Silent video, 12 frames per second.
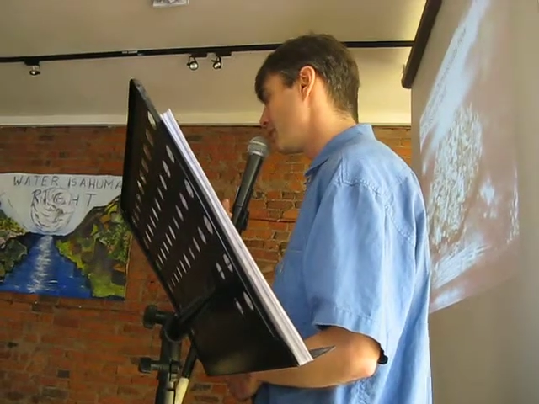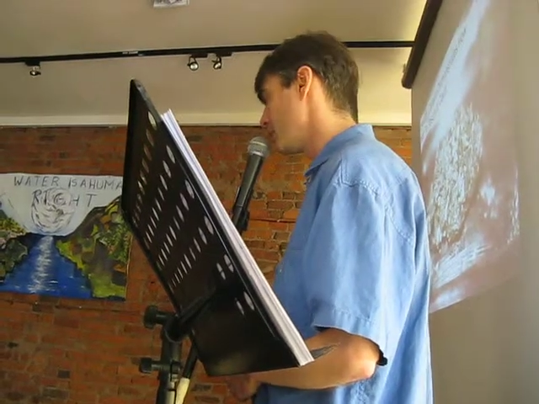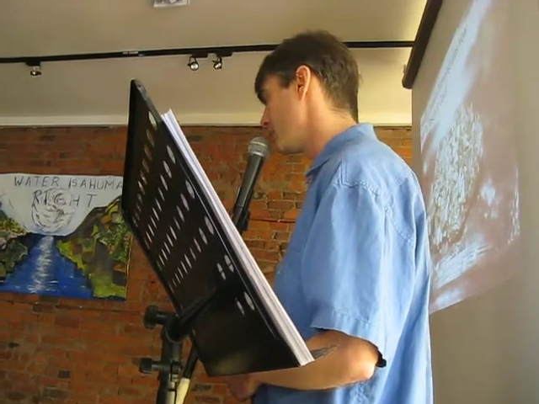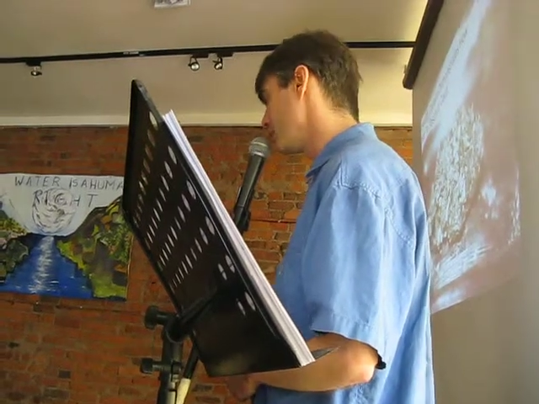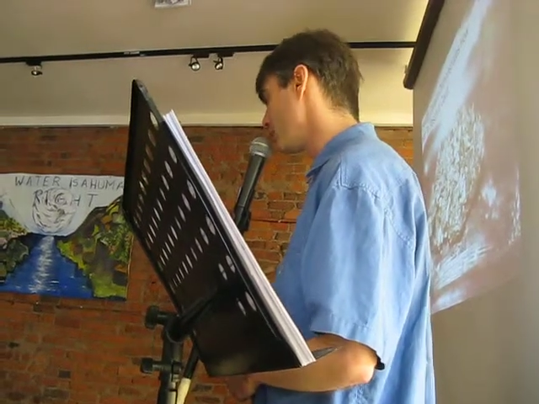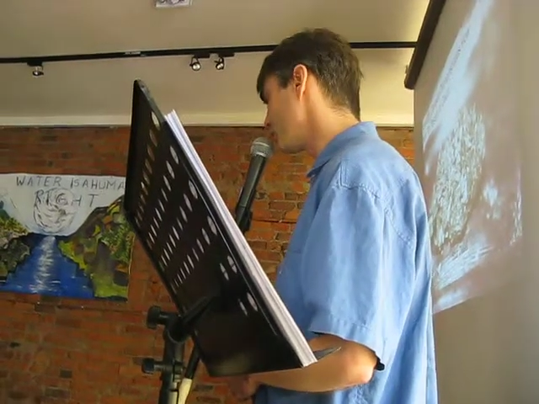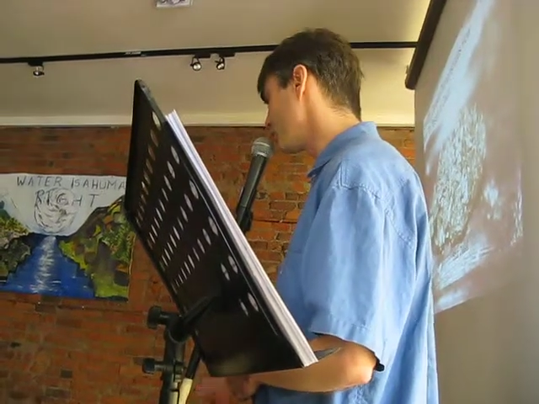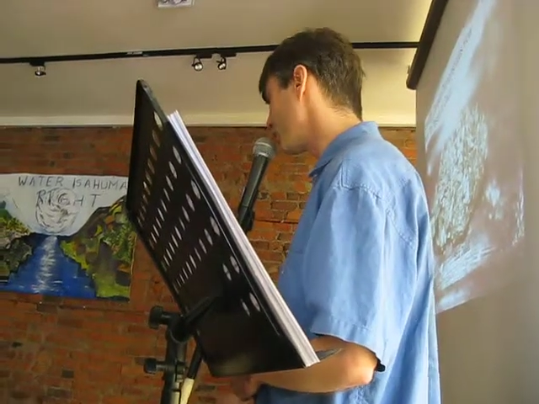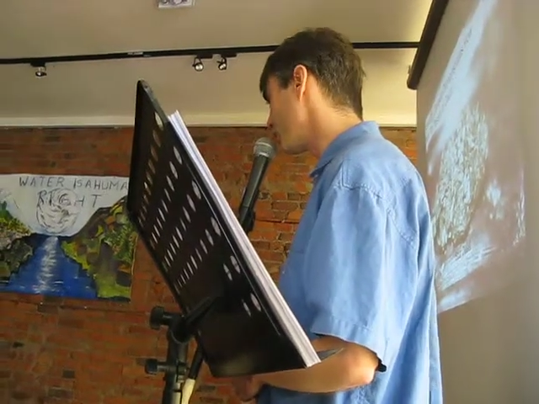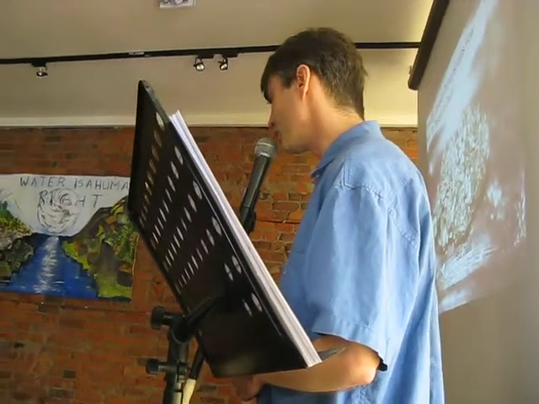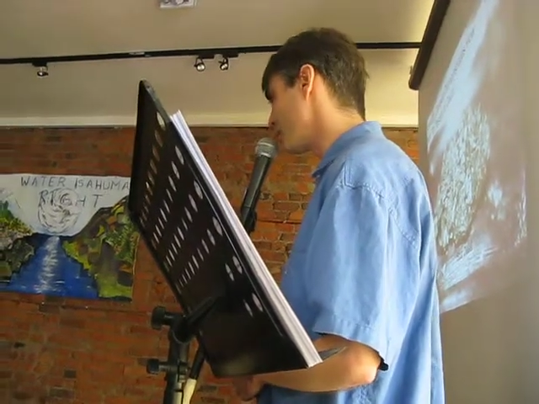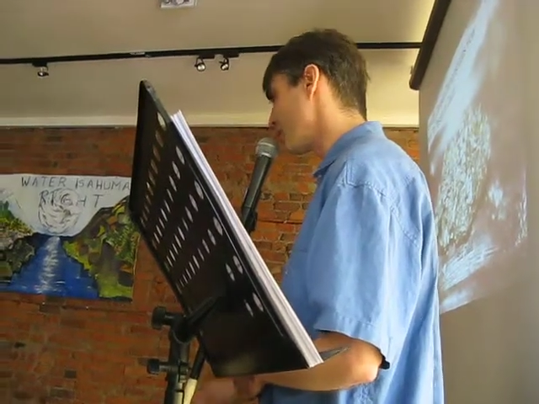and he looked
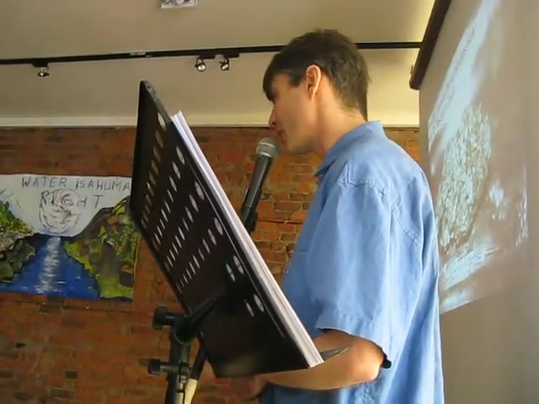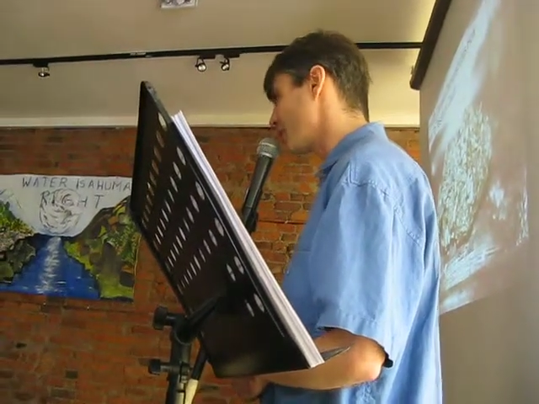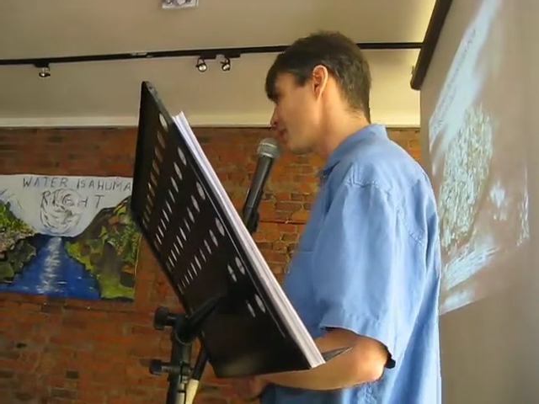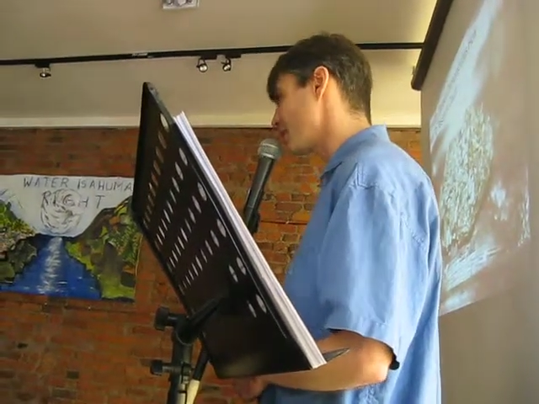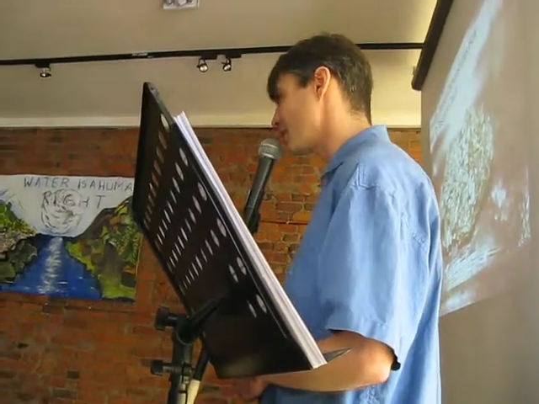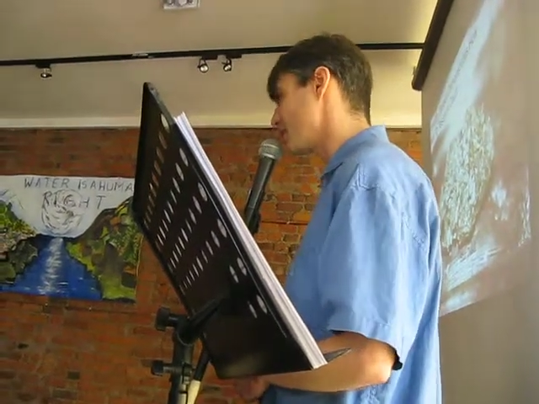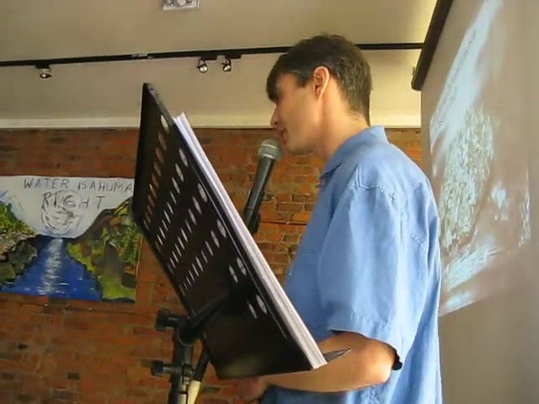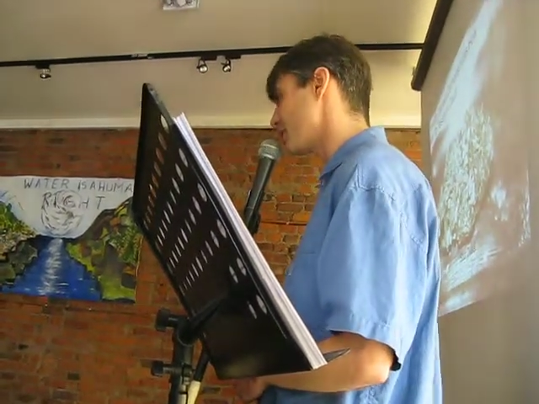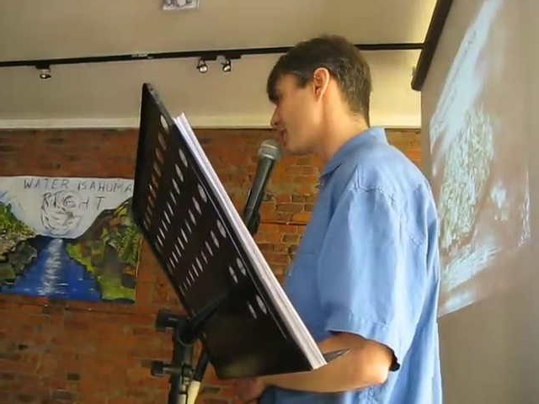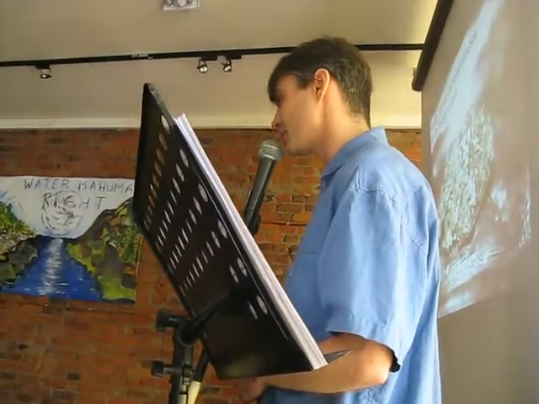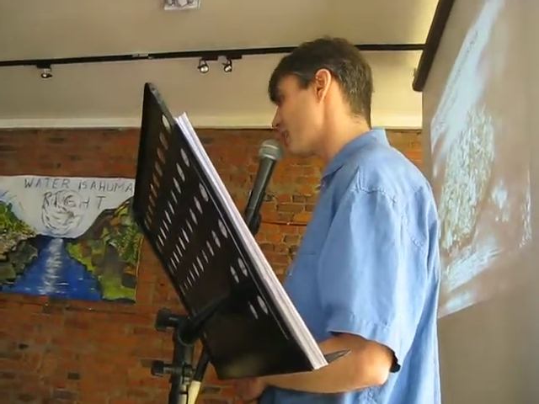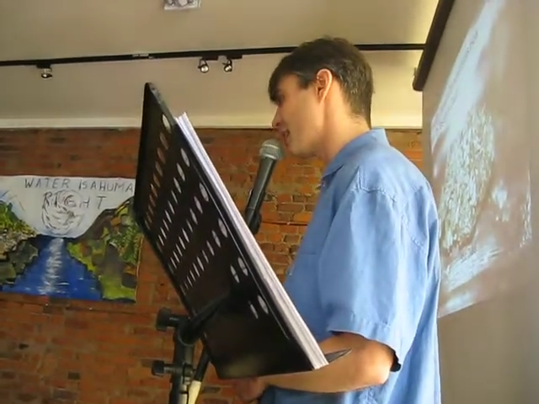at her, and he had yet
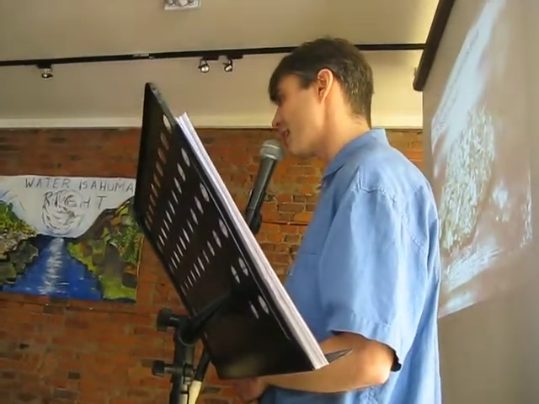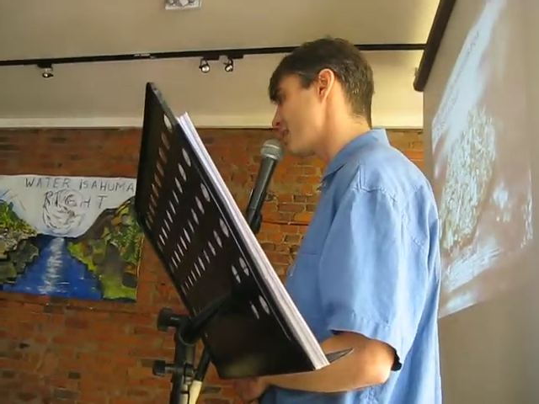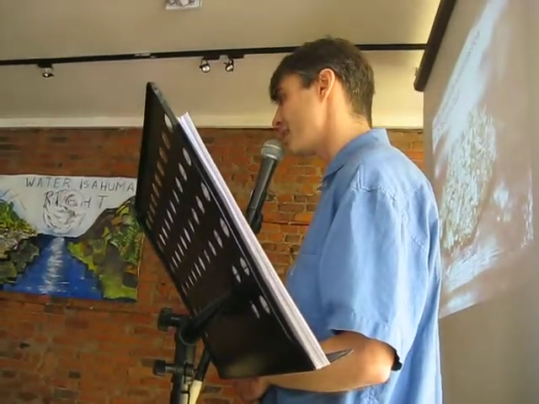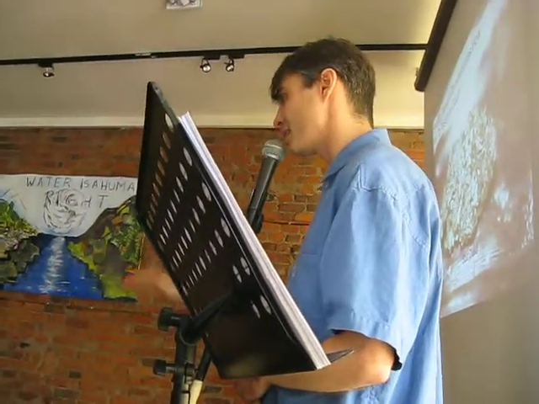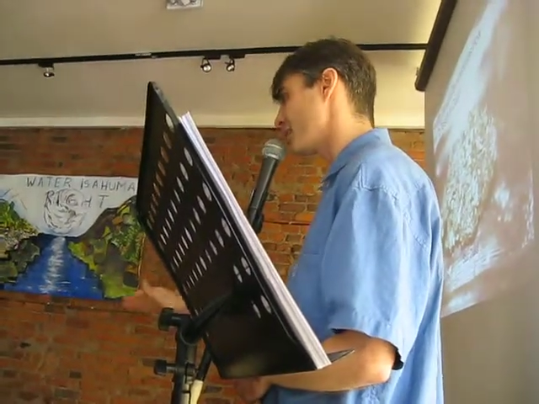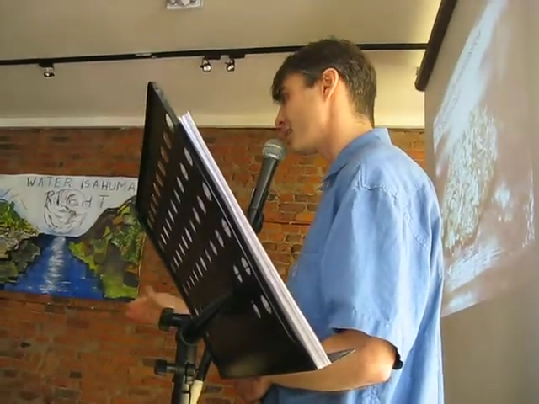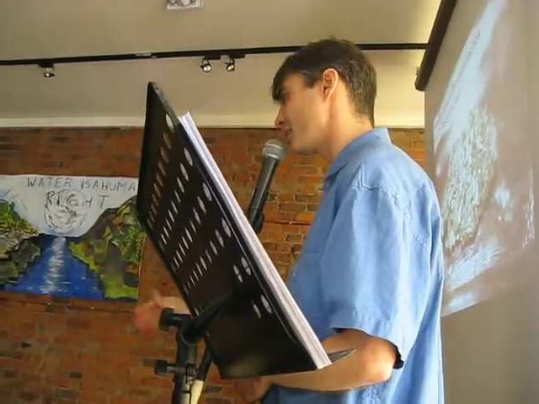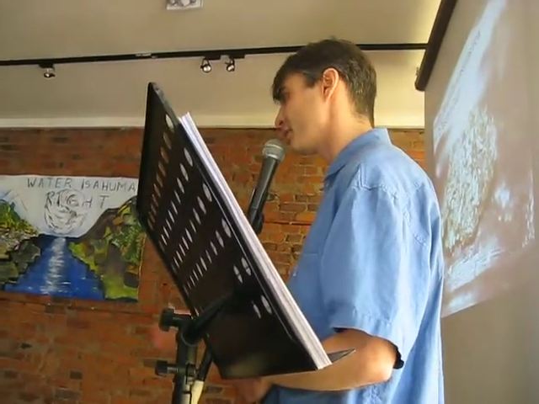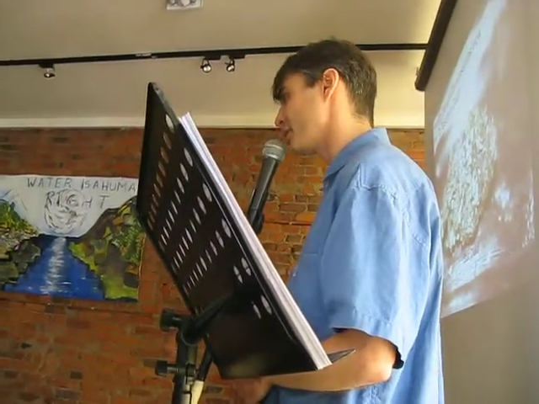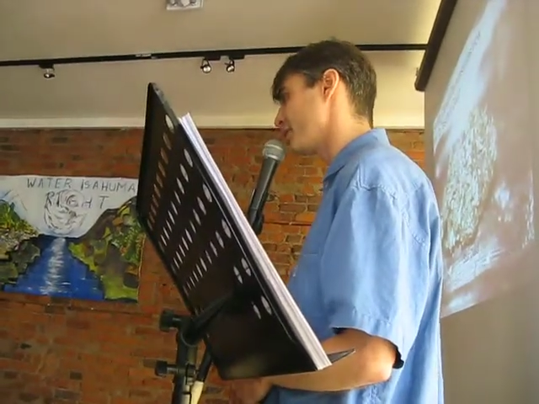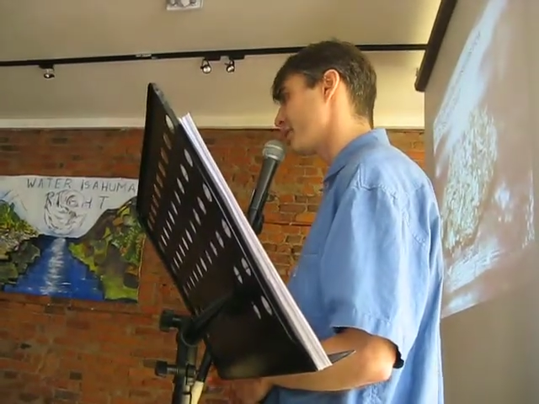to say anything other than,